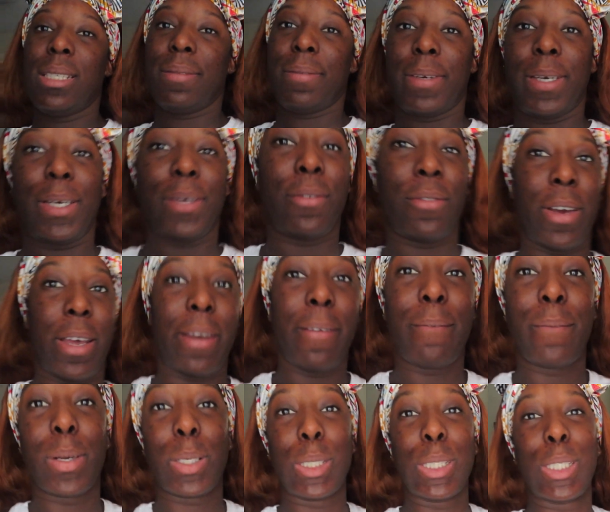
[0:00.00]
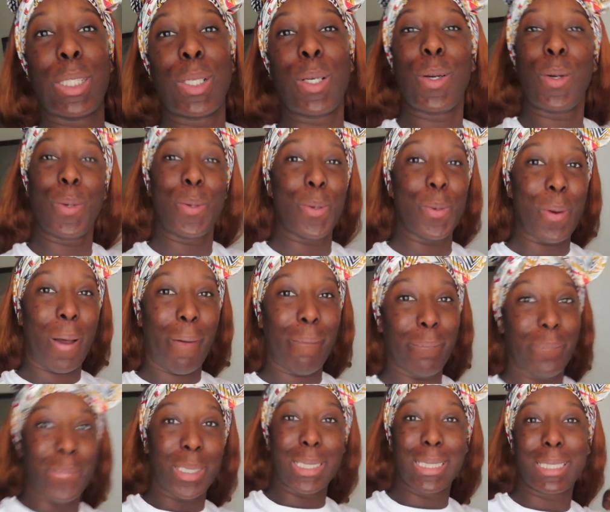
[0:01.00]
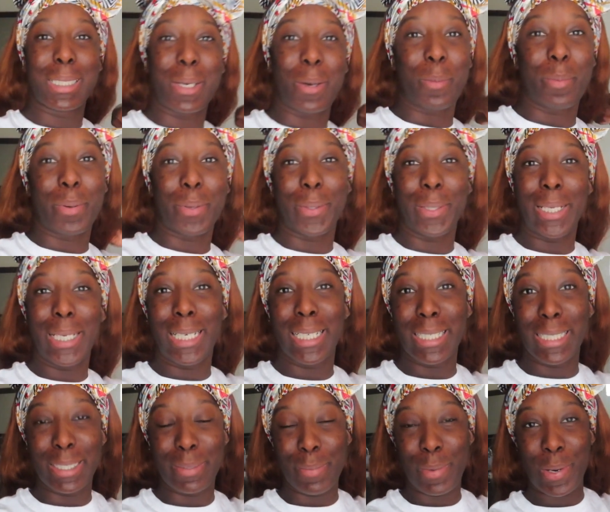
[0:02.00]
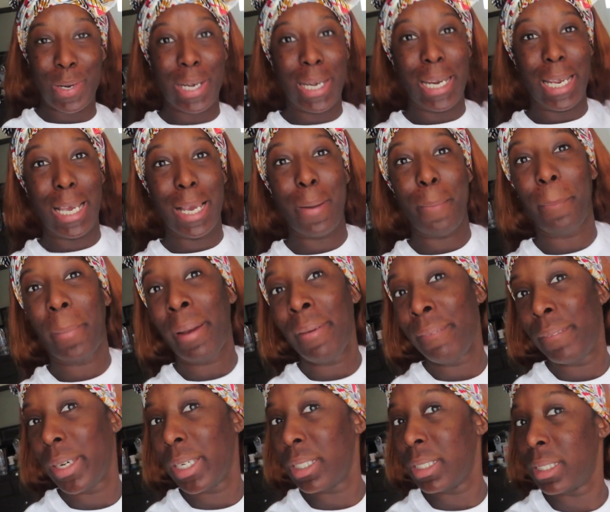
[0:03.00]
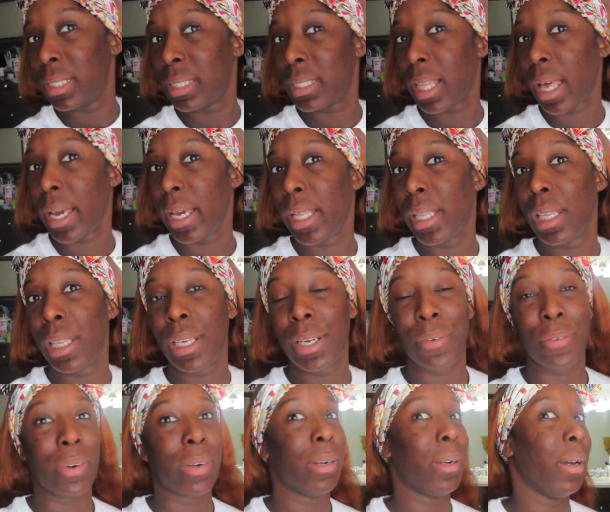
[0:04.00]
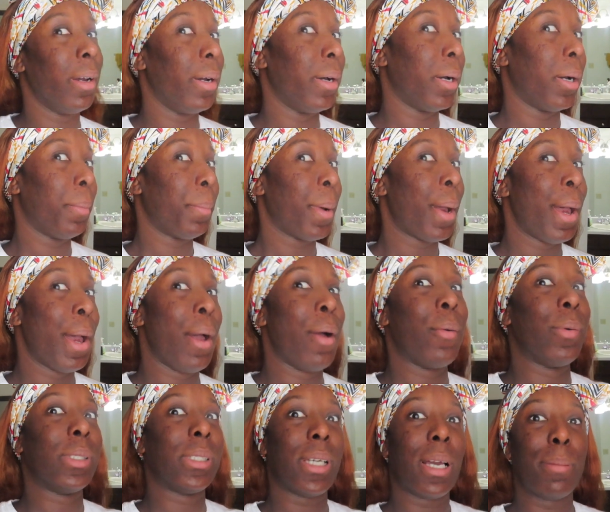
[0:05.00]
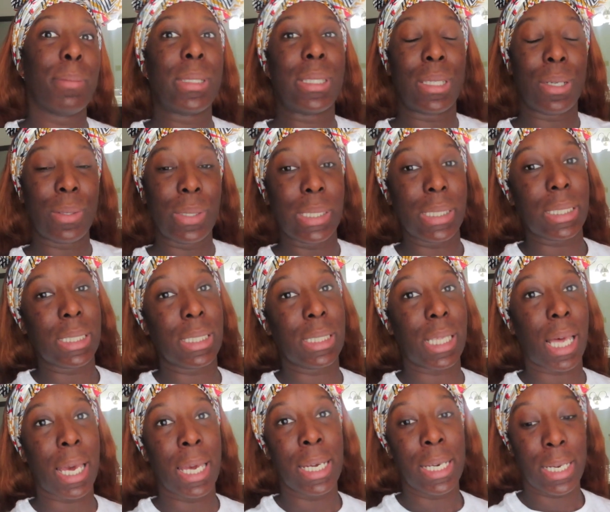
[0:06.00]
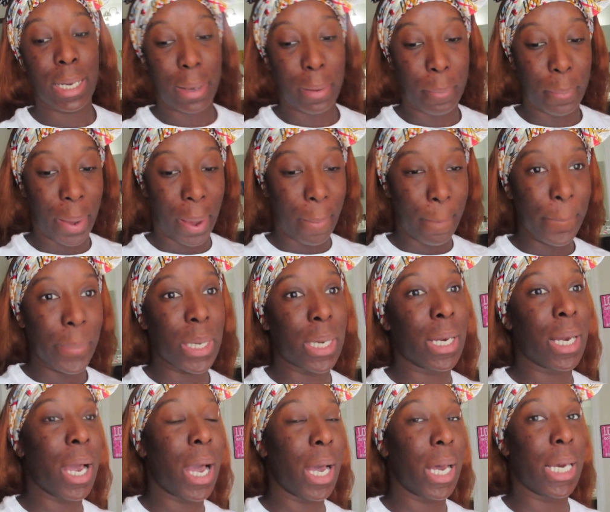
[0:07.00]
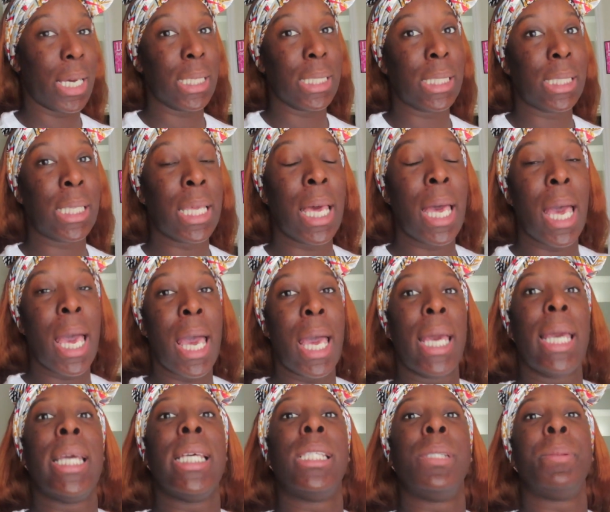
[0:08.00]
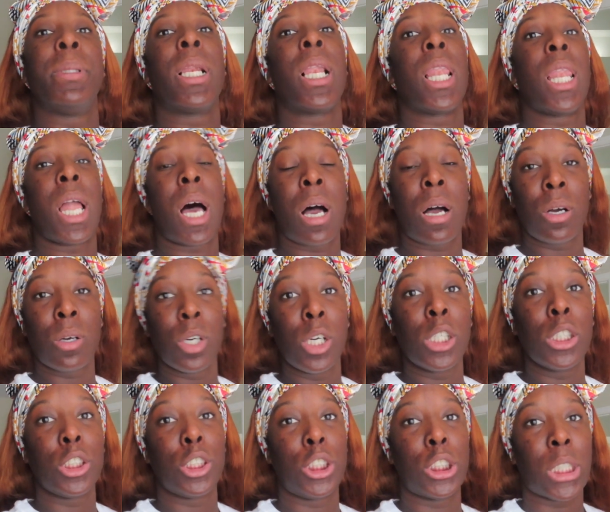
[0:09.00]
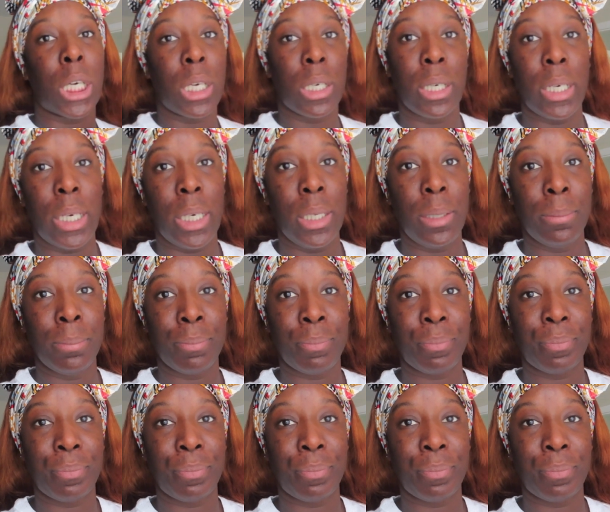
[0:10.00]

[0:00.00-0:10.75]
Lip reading: of getting ready for school. I feel so pretty this morning. My face is like clearing up, which I'm so excited about because it's been a long journey